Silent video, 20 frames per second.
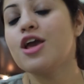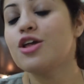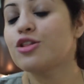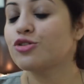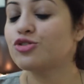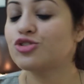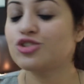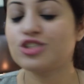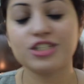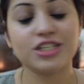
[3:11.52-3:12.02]

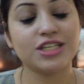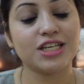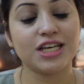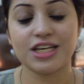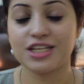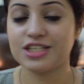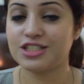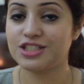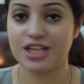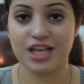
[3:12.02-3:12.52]
So she
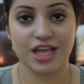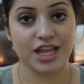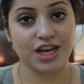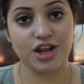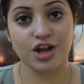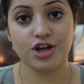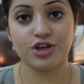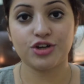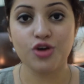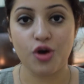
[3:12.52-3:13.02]
is an
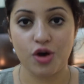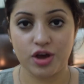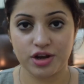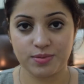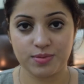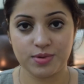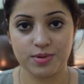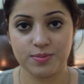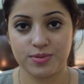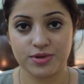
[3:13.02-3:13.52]

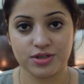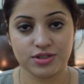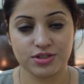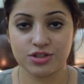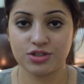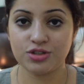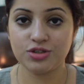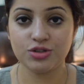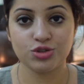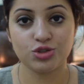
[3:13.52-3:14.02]
adorable
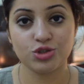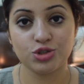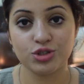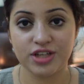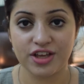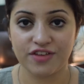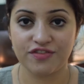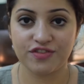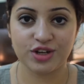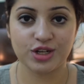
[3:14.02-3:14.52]
person. You should
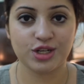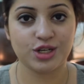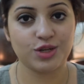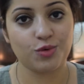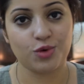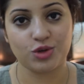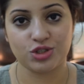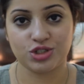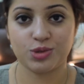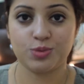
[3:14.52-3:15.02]
definitely
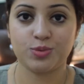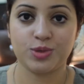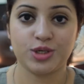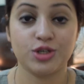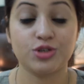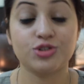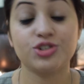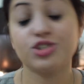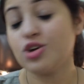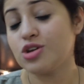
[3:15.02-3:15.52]
watch her
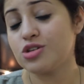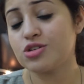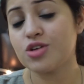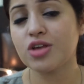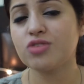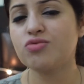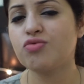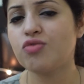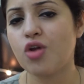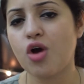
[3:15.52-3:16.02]
videos. She also
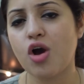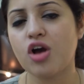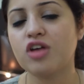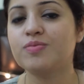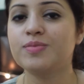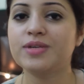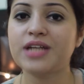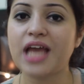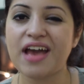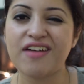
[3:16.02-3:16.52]
has
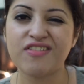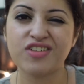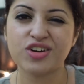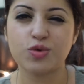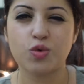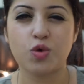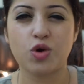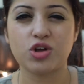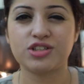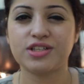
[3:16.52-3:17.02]
vlogs, but I
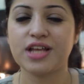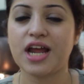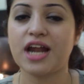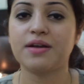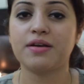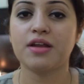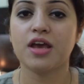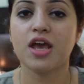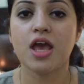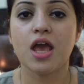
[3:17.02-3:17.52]
haven't watched
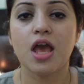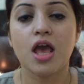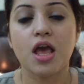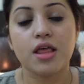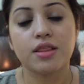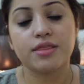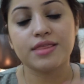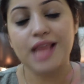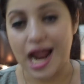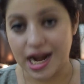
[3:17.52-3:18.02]

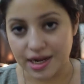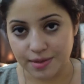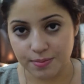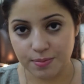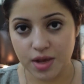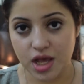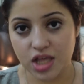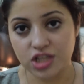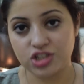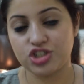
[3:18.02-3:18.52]
that
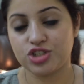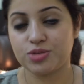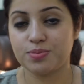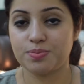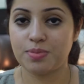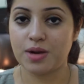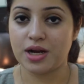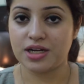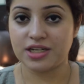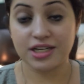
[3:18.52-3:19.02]
much.
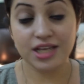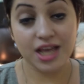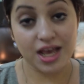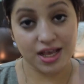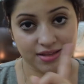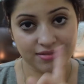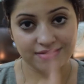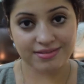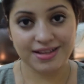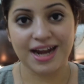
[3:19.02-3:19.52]
But
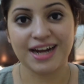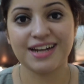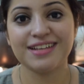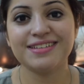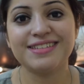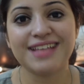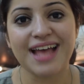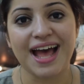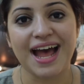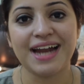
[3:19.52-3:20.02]
yeah, that
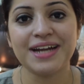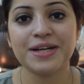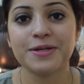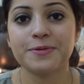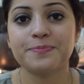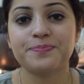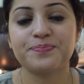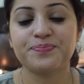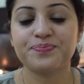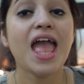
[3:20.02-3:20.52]
is that.
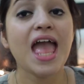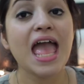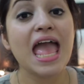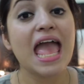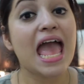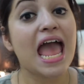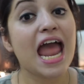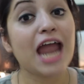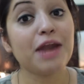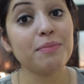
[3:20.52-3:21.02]

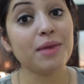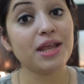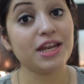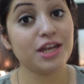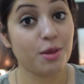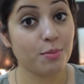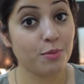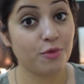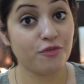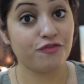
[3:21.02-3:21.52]
And my
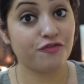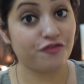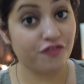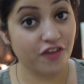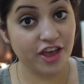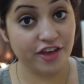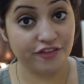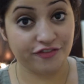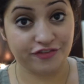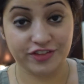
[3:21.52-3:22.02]
number
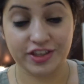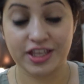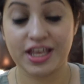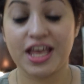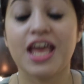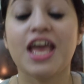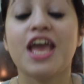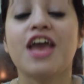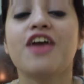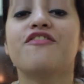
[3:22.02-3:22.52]

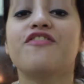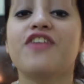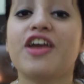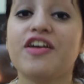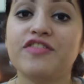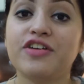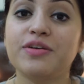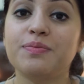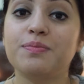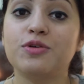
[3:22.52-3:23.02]
fifth
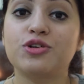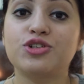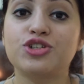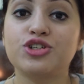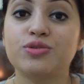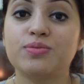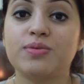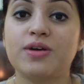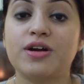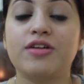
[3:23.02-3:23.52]
favorite
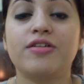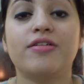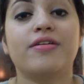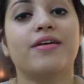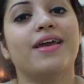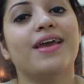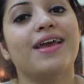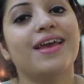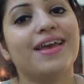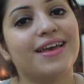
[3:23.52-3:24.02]
booktuber
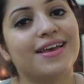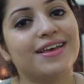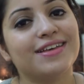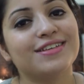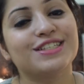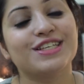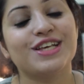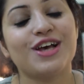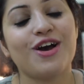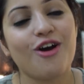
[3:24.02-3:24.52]

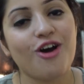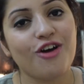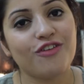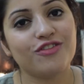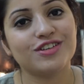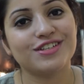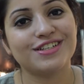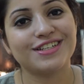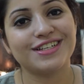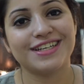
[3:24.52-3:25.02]
is,
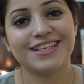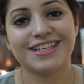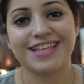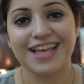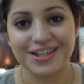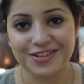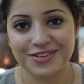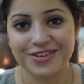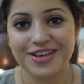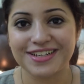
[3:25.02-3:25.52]
obviously,
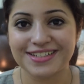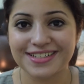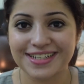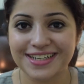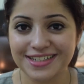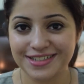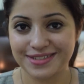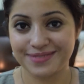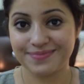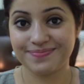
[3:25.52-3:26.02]
can you guess it?